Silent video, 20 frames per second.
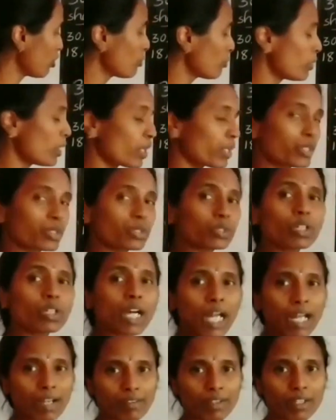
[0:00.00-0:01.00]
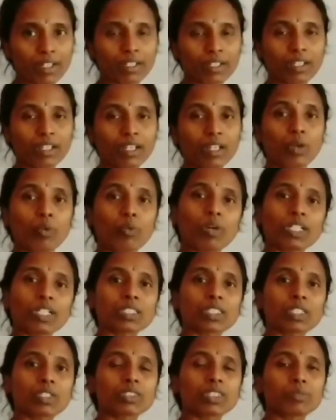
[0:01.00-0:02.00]
borrow to 100.
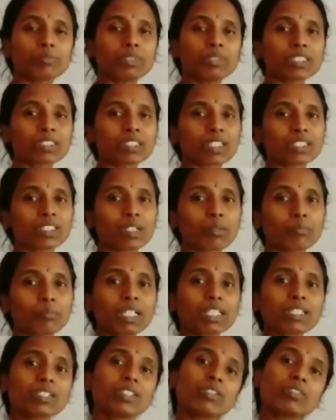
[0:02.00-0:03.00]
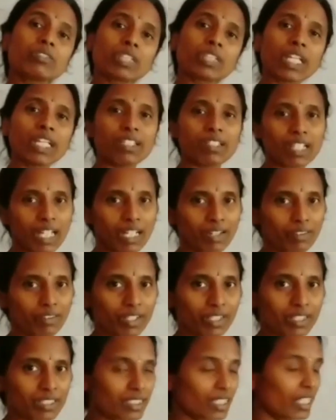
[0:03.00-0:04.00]
1,000 means nothing but 10
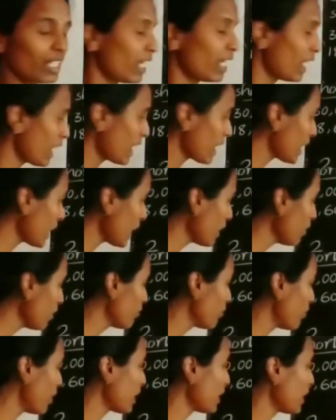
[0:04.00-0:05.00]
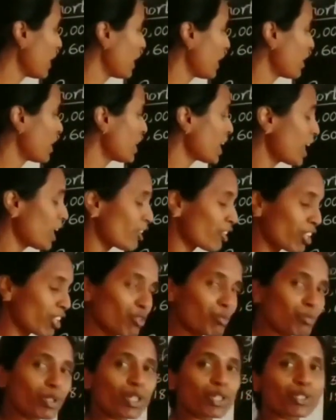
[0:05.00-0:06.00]
hundreds. Again 100 I will give
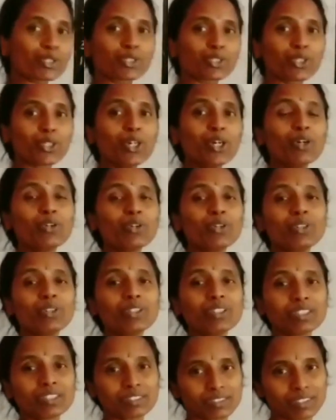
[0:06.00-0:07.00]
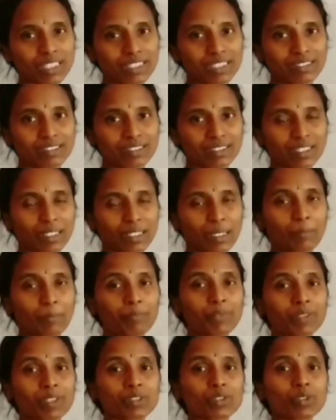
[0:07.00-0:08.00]
borrow to tens.
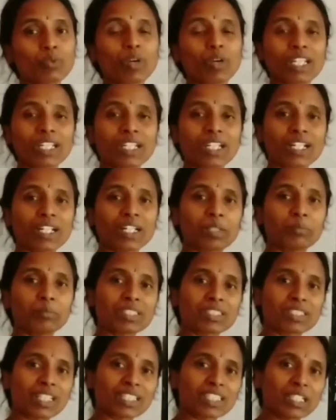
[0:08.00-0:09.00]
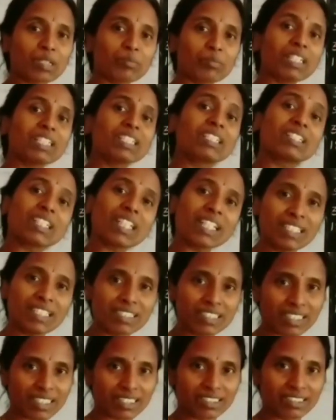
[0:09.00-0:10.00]
So 100 means nothing but 10
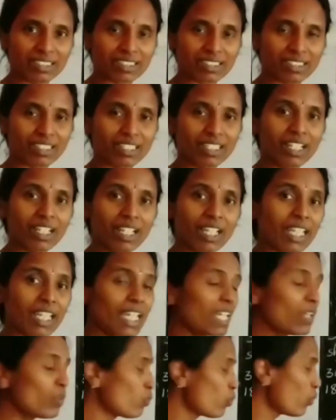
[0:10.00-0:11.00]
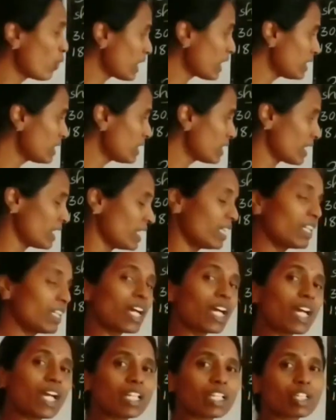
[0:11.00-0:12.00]
tens. Again 110
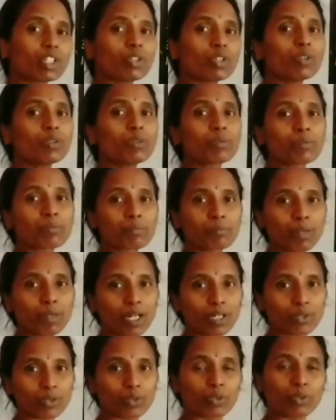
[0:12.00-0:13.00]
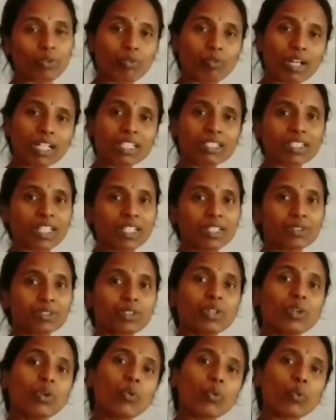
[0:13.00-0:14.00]
I will give borrow 110
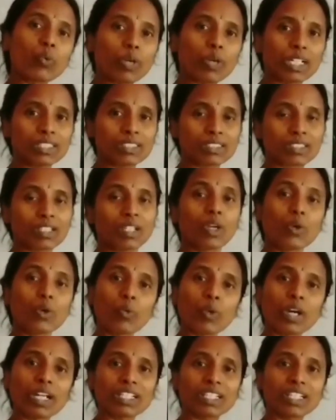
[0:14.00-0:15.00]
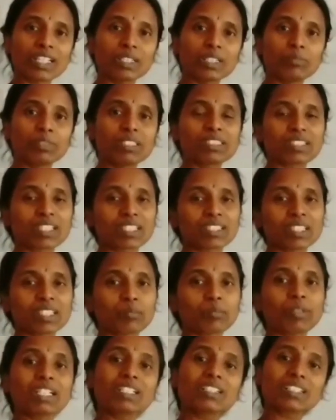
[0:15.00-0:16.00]
to ones. 110 means nothing
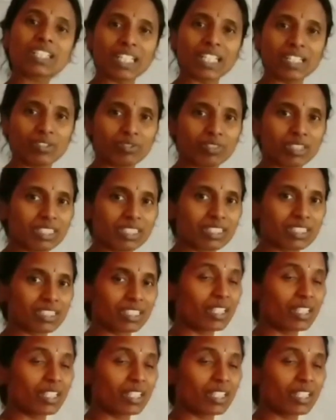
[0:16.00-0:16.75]
but 10 ones.